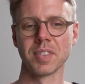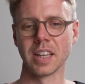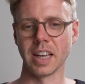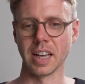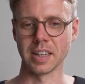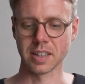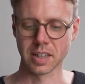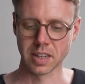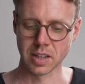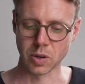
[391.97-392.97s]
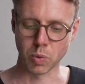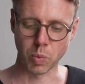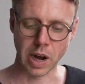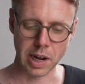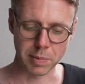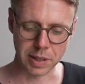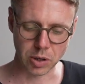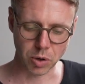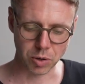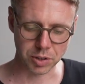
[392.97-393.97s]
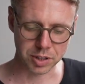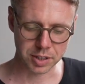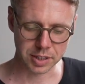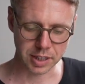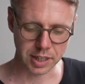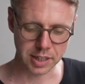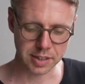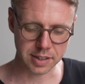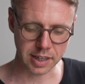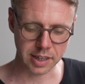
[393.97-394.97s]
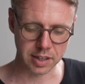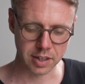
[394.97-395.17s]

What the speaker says: And while we called the hidden state